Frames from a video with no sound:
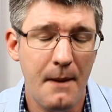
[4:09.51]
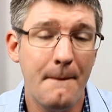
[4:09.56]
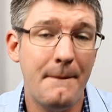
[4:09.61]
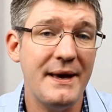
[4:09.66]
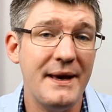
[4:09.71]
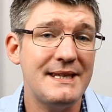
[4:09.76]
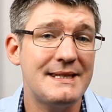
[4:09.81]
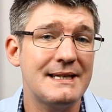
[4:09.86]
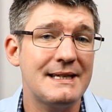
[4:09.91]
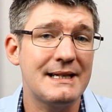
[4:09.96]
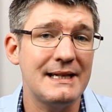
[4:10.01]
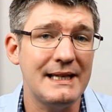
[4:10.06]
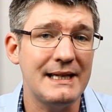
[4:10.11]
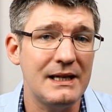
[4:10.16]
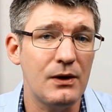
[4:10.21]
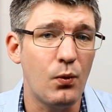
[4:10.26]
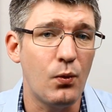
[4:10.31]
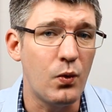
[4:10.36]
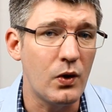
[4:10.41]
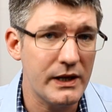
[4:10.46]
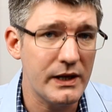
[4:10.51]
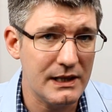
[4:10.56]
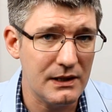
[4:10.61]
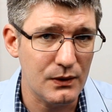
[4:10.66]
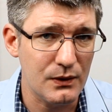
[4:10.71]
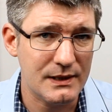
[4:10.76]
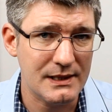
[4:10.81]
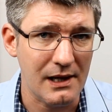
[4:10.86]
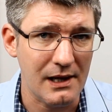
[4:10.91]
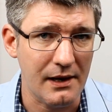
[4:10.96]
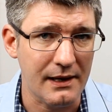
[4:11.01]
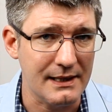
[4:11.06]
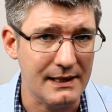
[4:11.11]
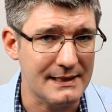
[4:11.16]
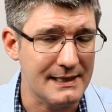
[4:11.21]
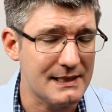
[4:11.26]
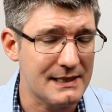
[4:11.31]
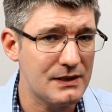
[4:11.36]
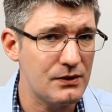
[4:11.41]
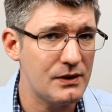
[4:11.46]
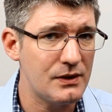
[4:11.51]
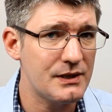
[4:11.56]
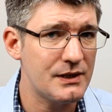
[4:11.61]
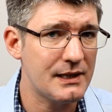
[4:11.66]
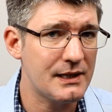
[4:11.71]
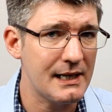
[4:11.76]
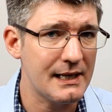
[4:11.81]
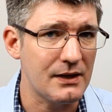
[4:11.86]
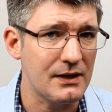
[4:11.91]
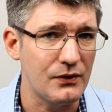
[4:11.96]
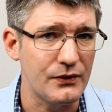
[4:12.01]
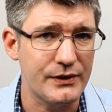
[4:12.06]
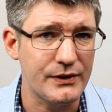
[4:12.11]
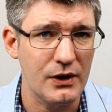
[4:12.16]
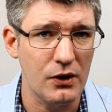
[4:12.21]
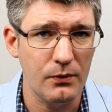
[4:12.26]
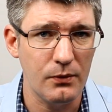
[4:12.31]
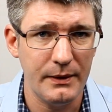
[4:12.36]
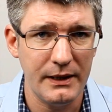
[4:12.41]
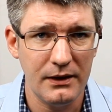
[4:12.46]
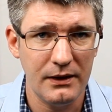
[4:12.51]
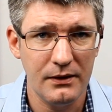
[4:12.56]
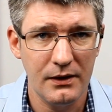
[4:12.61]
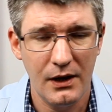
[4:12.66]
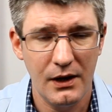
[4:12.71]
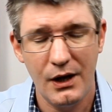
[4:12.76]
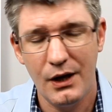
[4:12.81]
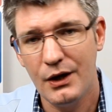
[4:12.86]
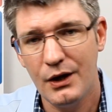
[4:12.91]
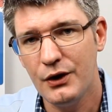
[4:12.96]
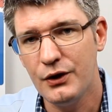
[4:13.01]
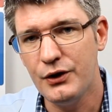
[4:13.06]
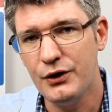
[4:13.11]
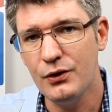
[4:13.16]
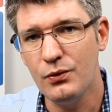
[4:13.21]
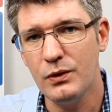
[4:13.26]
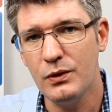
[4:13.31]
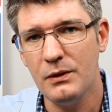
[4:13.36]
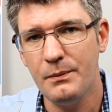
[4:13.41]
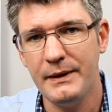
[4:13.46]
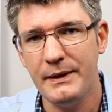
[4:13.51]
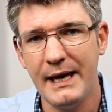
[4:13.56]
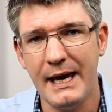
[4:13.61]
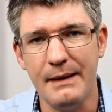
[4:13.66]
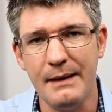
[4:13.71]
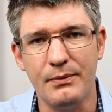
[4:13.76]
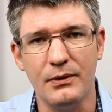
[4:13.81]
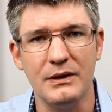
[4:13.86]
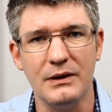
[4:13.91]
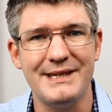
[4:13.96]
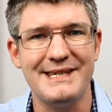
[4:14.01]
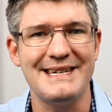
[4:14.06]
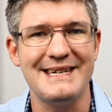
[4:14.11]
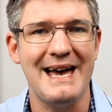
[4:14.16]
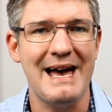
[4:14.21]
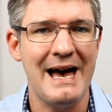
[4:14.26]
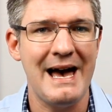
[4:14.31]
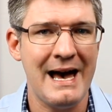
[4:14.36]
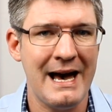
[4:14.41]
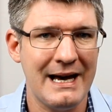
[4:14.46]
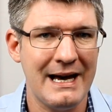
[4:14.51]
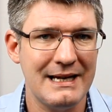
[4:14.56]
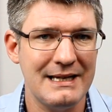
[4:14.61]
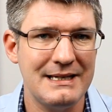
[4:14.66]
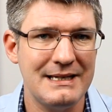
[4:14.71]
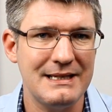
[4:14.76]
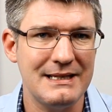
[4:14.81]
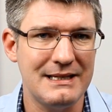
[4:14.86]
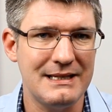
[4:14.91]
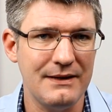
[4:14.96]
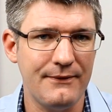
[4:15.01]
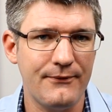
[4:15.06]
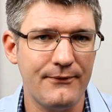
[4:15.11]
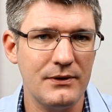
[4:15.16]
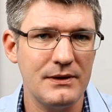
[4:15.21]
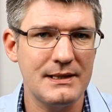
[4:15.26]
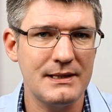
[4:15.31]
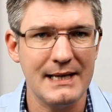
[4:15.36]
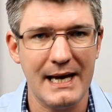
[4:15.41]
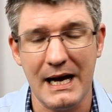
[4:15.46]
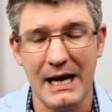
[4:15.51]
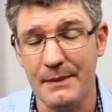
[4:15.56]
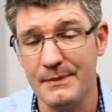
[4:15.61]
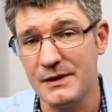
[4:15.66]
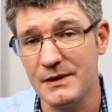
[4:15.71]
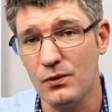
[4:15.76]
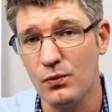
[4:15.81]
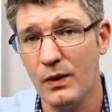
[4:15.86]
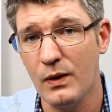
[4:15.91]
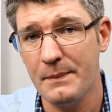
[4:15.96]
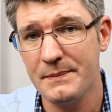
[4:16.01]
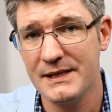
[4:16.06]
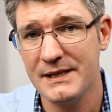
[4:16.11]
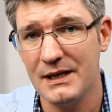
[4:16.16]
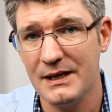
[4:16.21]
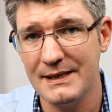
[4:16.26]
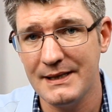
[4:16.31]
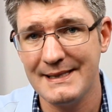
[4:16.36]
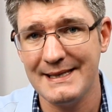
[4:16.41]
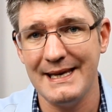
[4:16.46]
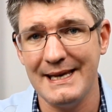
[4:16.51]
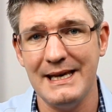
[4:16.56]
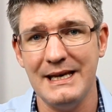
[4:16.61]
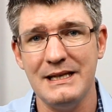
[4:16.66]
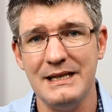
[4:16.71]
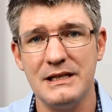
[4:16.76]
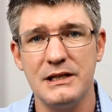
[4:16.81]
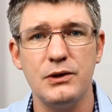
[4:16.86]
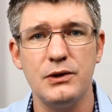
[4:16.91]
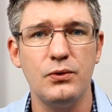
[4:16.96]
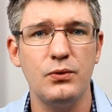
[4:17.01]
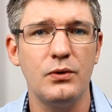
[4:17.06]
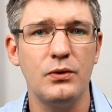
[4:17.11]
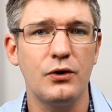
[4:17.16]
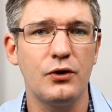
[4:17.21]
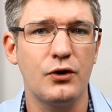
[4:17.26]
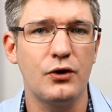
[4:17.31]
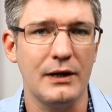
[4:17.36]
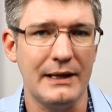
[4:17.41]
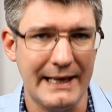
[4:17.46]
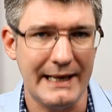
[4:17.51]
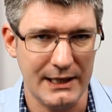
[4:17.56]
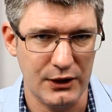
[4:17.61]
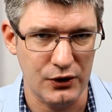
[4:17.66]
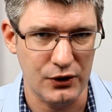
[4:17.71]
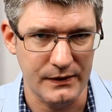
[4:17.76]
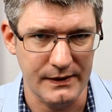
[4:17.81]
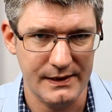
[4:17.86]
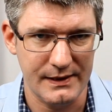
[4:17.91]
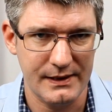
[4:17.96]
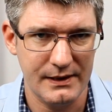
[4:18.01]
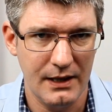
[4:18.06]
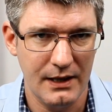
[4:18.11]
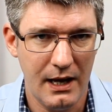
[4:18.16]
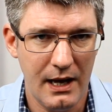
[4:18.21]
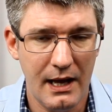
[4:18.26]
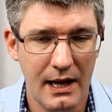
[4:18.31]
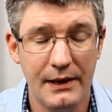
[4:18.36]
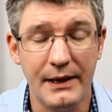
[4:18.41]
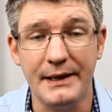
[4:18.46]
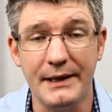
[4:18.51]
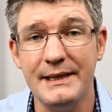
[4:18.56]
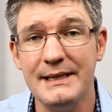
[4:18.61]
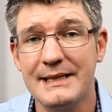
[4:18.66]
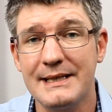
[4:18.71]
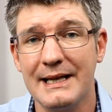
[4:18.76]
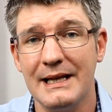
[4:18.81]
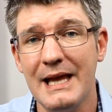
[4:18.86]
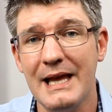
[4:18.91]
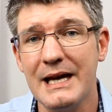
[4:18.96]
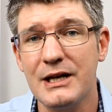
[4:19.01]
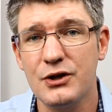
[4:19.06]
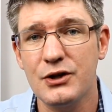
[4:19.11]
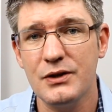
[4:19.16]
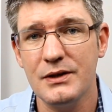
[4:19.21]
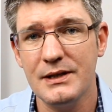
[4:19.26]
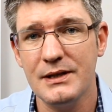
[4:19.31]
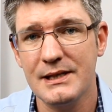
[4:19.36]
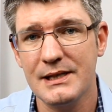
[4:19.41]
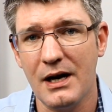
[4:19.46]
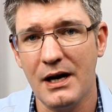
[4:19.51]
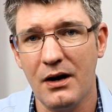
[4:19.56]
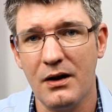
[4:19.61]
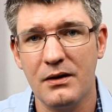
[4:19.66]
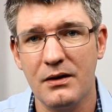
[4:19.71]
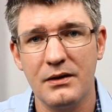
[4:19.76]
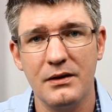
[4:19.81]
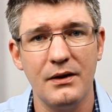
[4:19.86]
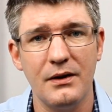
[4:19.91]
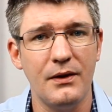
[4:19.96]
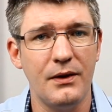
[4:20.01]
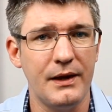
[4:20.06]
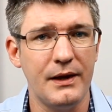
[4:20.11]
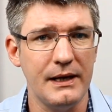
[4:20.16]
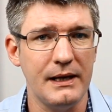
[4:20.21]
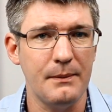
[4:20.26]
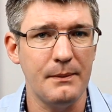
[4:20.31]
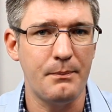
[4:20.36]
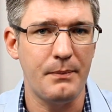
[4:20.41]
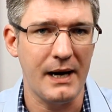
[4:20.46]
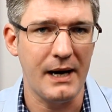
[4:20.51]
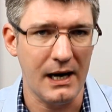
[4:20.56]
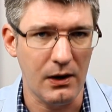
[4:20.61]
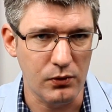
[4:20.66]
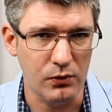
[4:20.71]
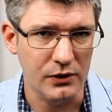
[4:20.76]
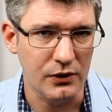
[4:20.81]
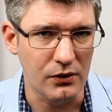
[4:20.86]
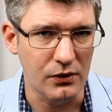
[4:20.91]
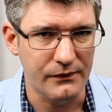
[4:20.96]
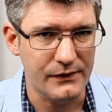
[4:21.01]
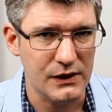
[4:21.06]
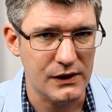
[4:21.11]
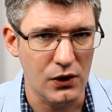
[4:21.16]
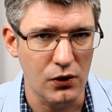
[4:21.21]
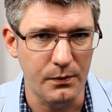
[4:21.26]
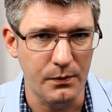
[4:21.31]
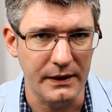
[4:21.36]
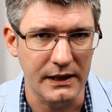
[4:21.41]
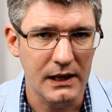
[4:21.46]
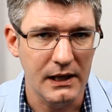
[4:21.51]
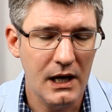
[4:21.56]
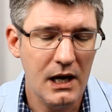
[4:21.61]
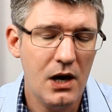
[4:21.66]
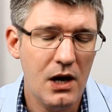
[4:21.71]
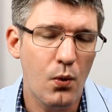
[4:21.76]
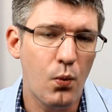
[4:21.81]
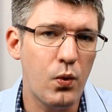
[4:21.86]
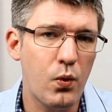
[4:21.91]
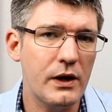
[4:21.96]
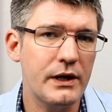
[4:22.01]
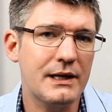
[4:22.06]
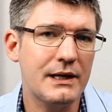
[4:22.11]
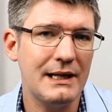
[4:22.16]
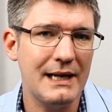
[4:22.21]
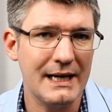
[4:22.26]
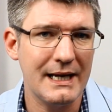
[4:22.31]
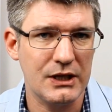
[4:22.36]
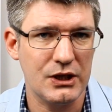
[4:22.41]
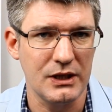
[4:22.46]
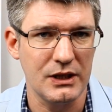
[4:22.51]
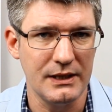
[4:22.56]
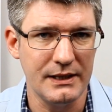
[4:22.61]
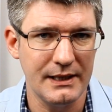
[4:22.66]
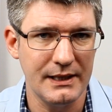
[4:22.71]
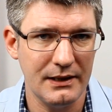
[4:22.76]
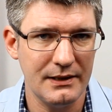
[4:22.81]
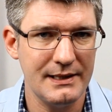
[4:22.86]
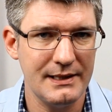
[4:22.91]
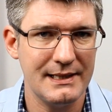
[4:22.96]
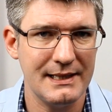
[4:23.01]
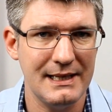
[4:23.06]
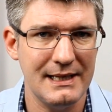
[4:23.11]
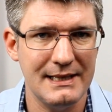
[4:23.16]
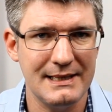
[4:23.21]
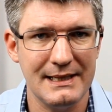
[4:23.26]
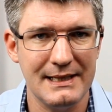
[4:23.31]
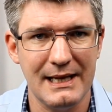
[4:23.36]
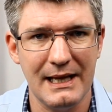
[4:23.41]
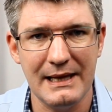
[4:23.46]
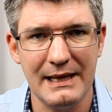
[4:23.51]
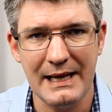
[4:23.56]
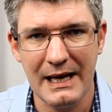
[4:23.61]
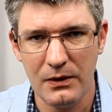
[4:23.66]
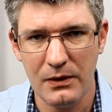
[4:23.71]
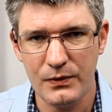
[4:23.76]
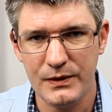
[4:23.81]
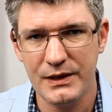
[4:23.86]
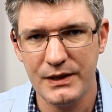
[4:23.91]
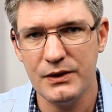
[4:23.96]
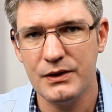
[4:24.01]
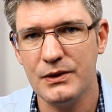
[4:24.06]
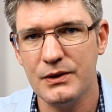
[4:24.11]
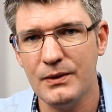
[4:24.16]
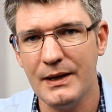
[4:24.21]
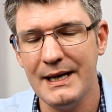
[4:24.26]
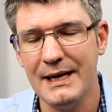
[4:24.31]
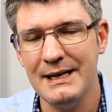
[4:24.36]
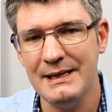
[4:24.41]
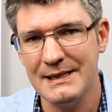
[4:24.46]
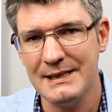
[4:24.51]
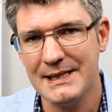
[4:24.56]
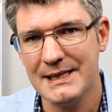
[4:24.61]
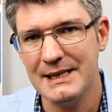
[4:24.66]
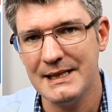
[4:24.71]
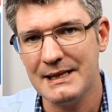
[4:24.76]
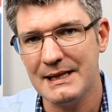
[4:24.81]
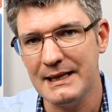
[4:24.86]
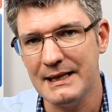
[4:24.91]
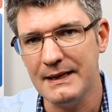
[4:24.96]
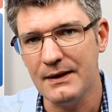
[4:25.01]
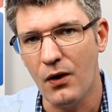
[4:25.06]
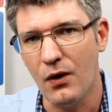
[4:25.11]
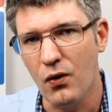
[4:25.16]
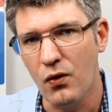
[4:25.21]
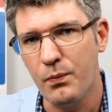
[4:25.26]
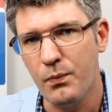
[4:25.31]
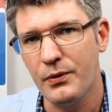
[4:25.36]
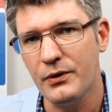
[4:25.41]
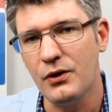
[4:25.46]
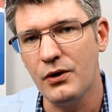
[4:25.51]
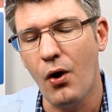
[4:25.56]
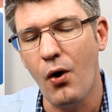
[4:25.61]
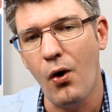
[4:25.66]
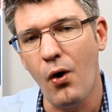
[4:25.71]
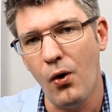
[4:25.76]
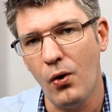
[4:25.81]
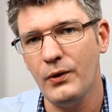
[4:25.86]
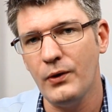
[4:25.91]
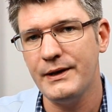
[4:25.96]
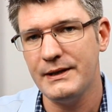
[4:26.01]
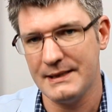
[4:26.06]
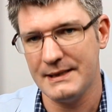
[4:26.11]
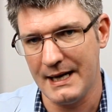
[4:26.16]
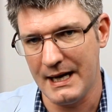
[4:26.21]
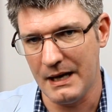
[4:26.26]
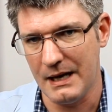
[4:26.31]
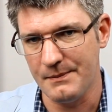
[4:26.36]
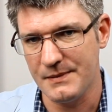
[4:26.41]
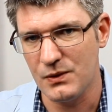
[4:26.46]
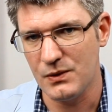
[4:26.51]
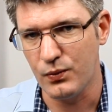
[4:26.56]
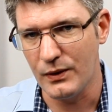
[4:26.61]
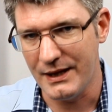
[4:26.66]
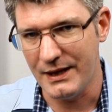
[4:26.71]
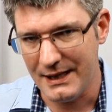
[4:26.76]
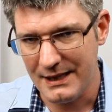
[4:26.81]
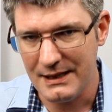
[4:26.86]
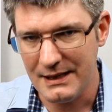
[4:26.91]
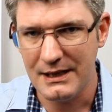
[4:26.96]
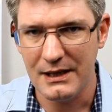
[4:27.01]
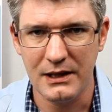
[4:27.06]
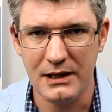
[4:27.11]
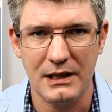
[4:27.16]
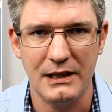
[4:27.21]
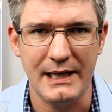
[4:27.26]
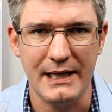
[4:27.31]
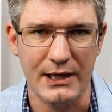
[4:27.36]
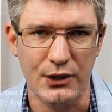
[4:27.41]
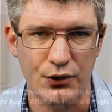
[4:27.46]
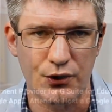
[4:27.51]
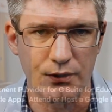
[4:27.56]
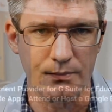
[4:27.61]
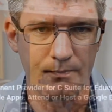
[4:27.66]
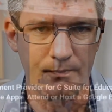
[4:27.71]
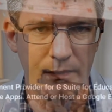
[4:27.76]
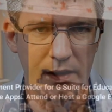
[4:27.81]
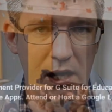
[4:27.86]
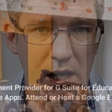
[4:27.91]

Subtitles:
Basically, what it looks like is as soon as you click on Toby, you will be able to add different tabs or websites into collections. Now, these collections are the power of Toby. What a collection does is it allows you to instantly open all the tabs within a collection.